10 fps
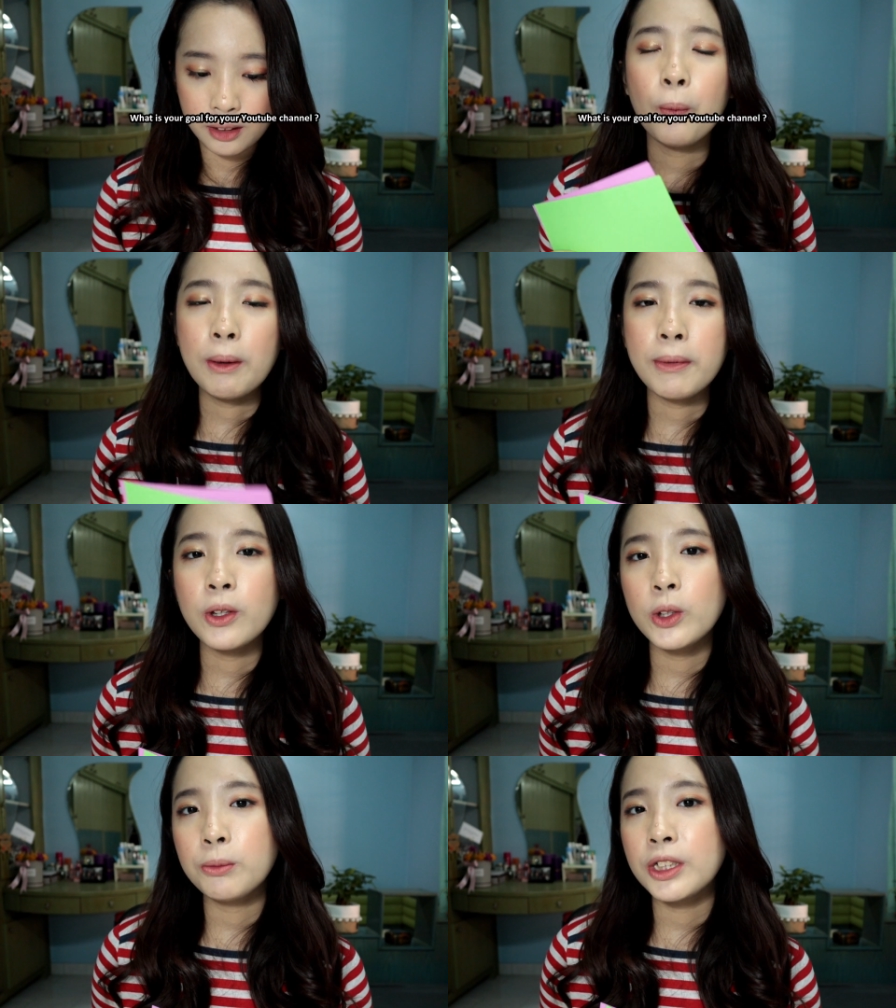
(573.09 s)
I want my
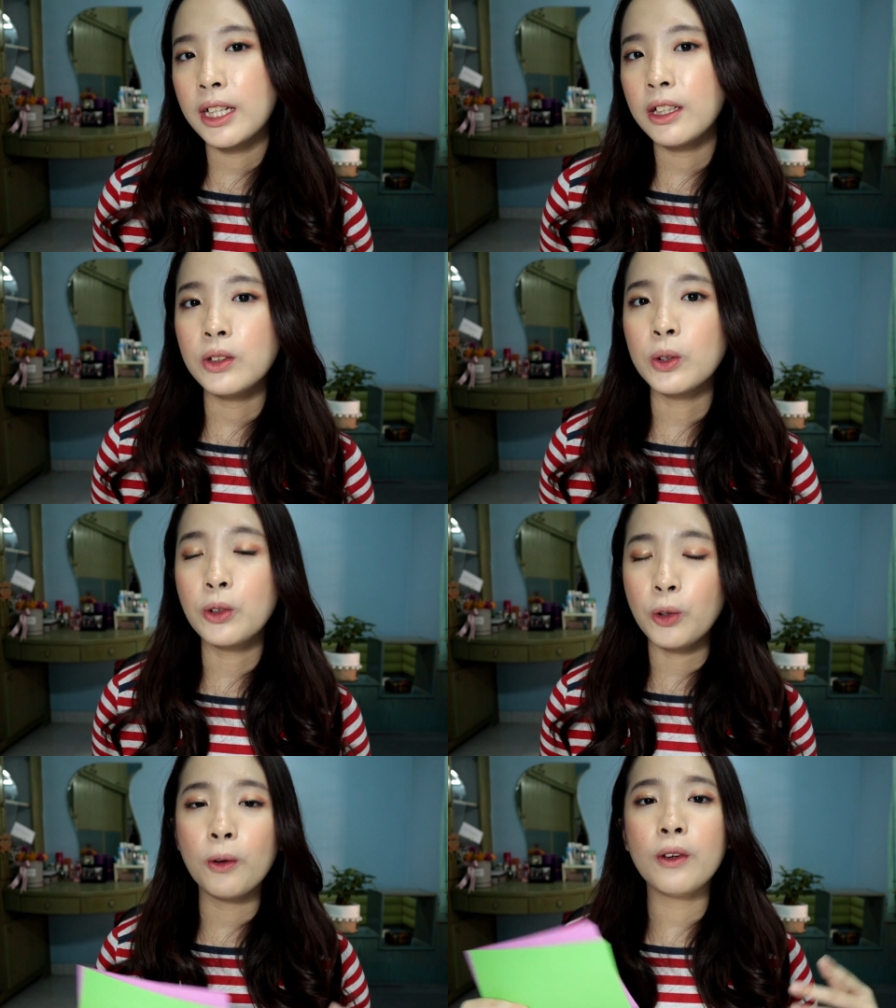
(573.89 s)
YouTube channel to
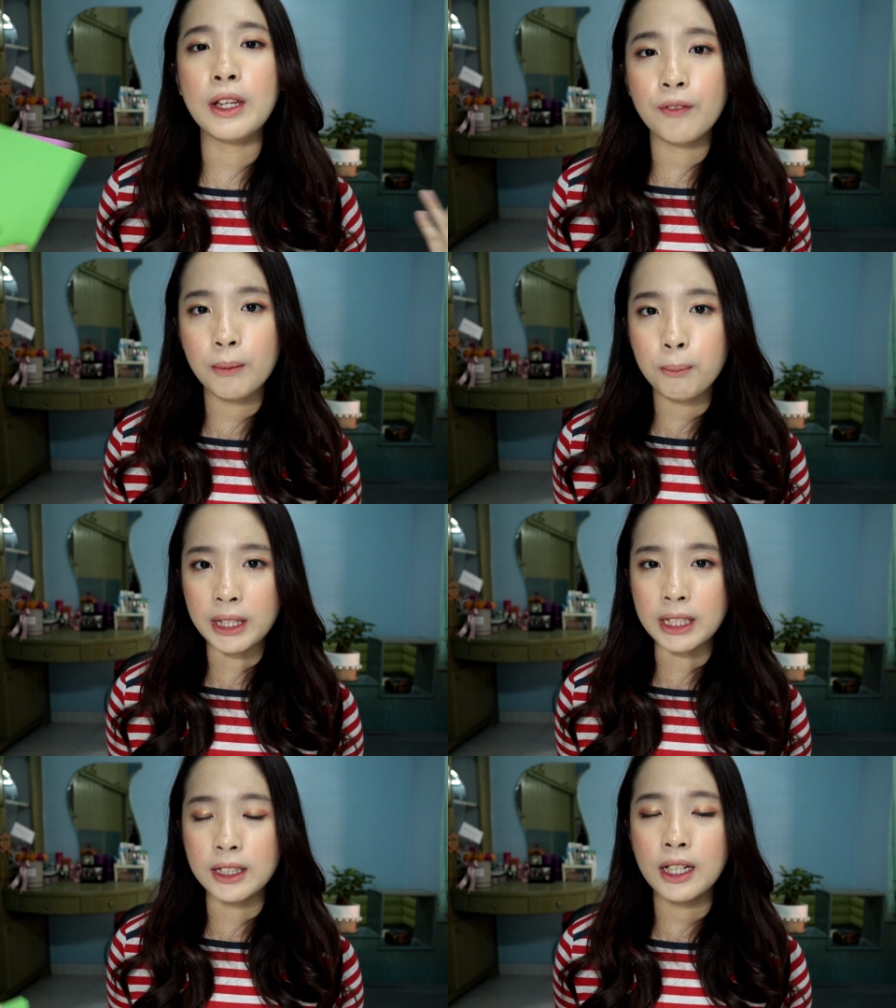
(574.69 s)
grow even
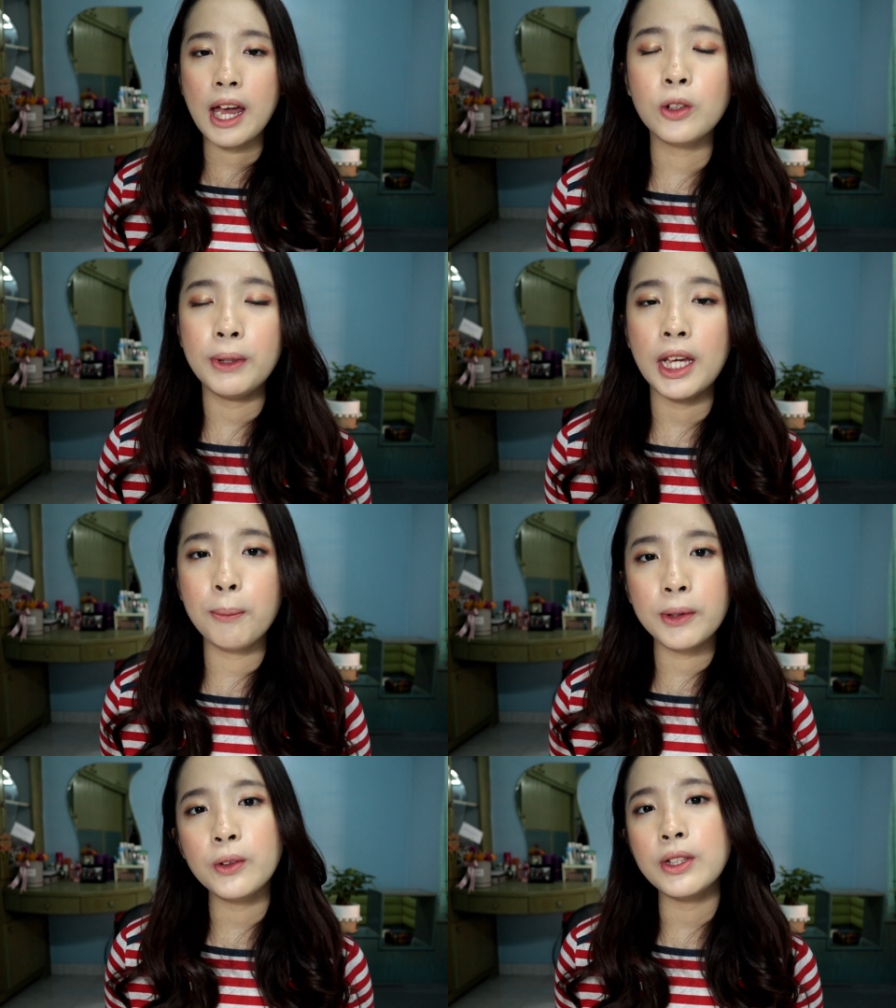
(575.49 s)
bigger and to be
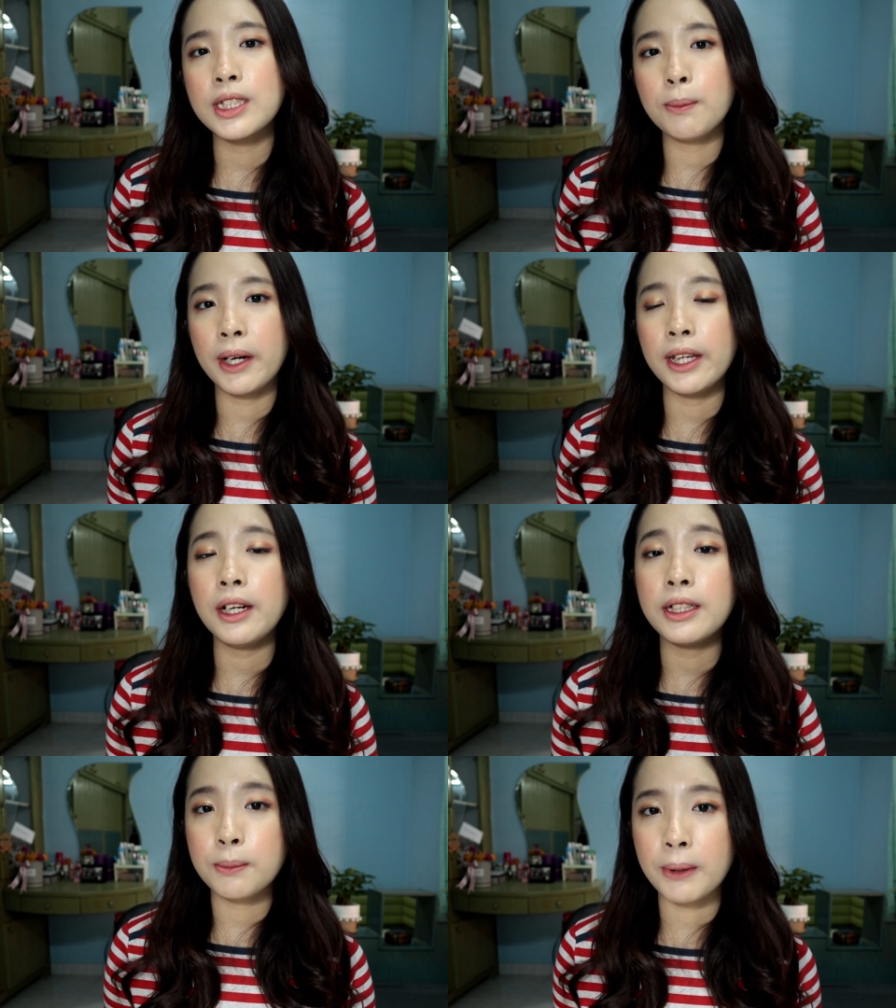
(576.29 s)
able to
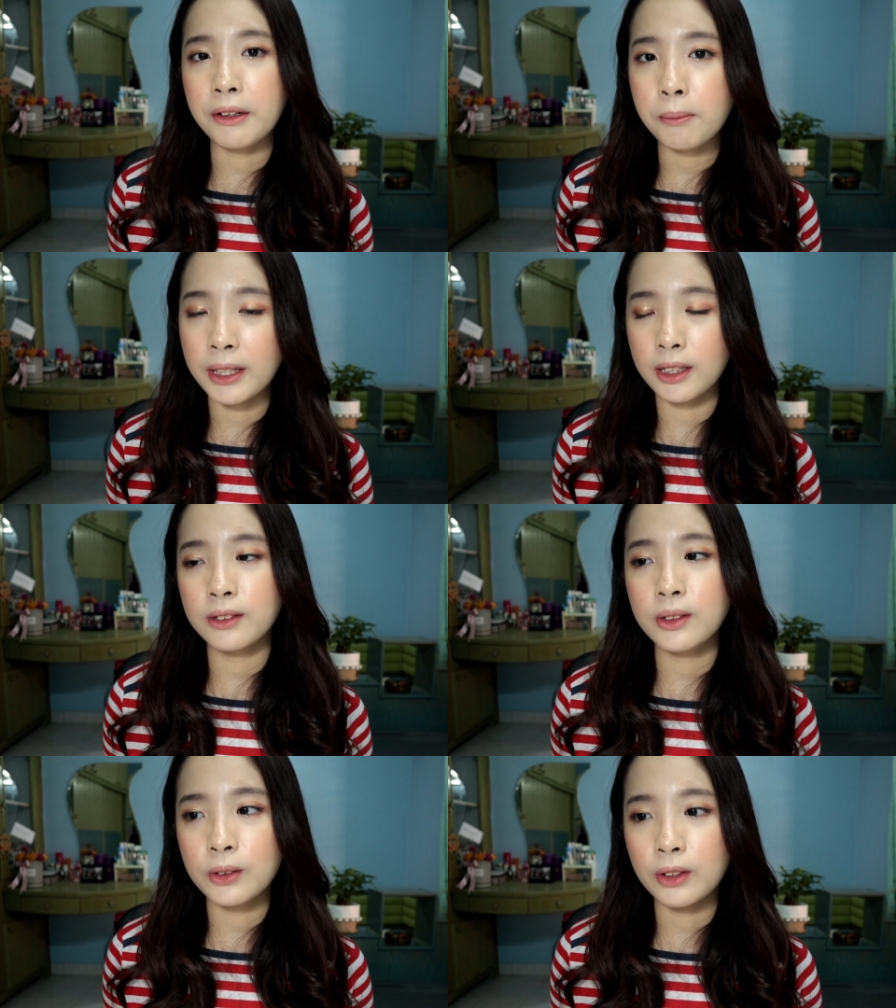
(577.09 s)
inspire aspiring
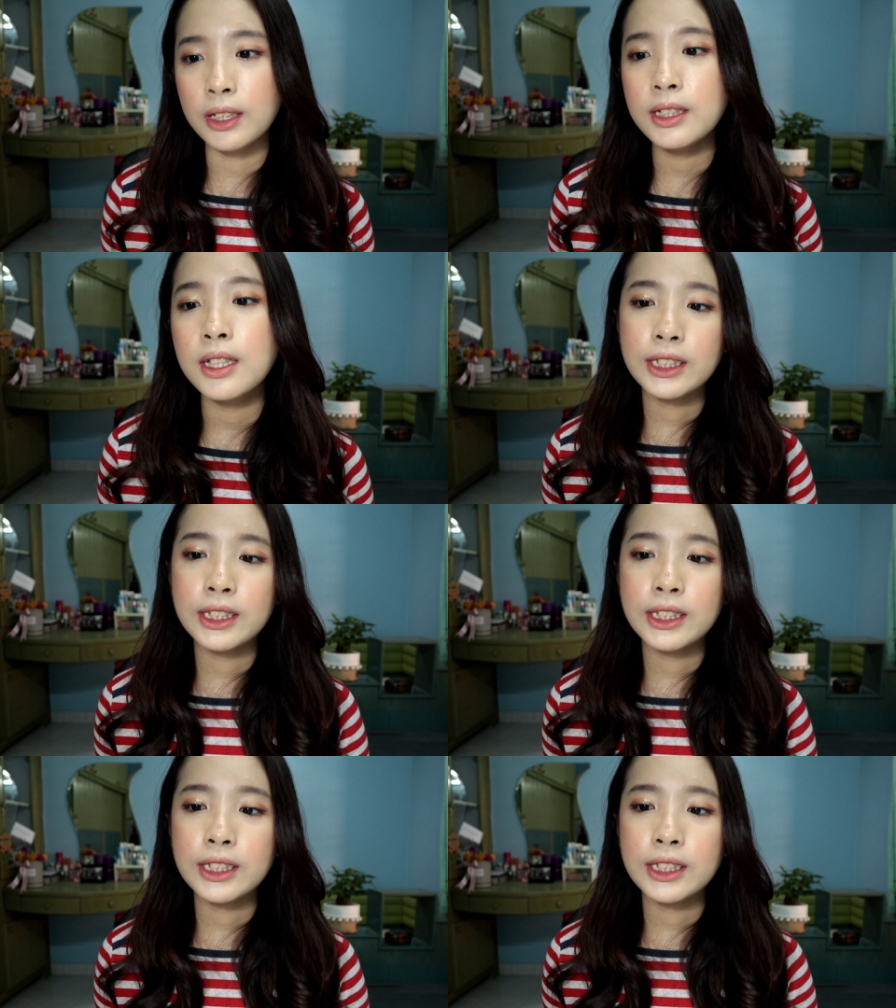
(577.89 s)
medical students.